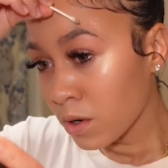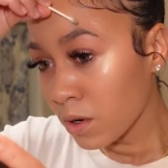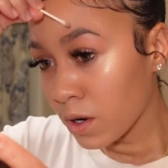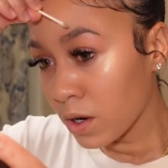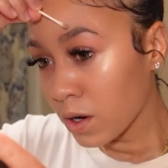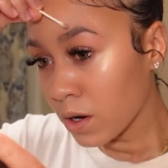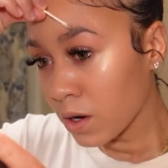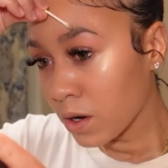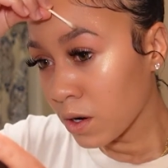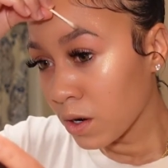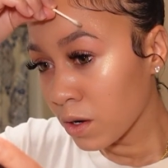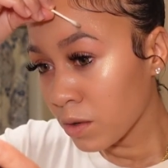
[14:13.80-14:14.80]
Okay.
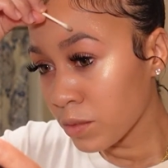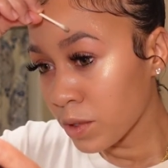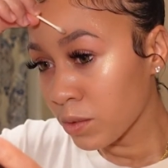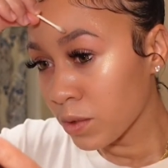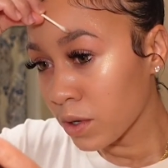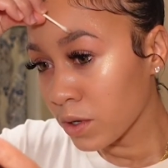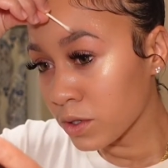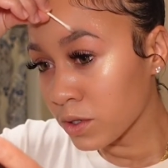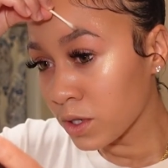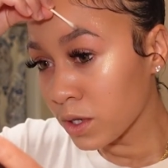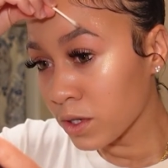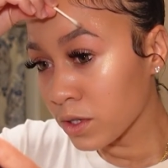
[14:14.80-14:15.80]
People don't
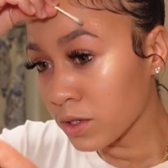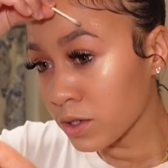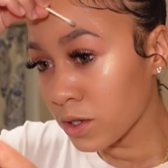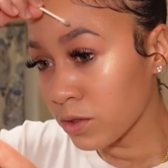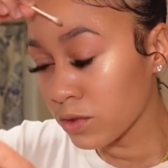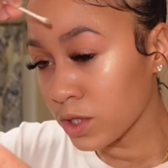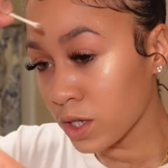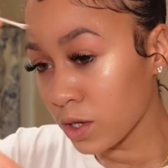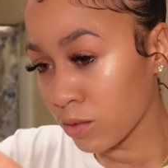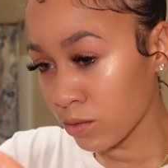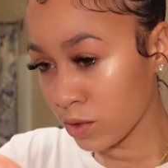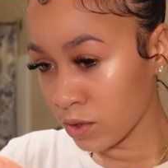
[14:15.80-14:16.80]
understand this
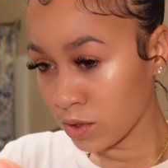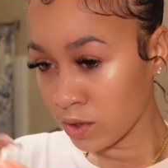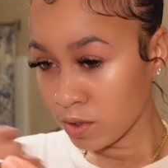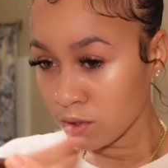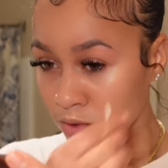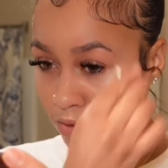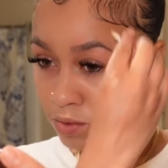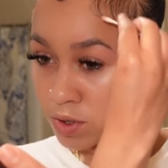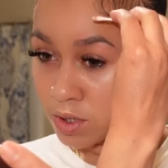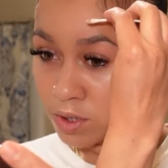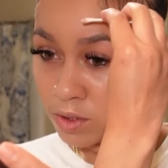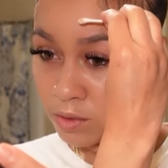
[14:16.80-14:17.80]
Q-tip
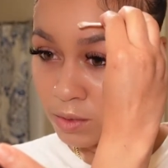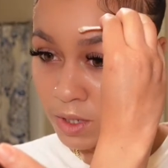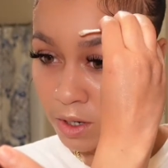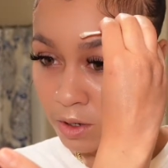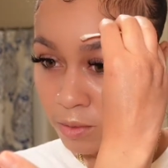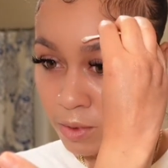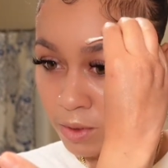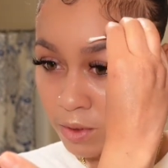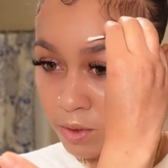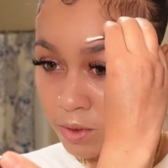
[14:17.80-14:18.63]
really do be helping.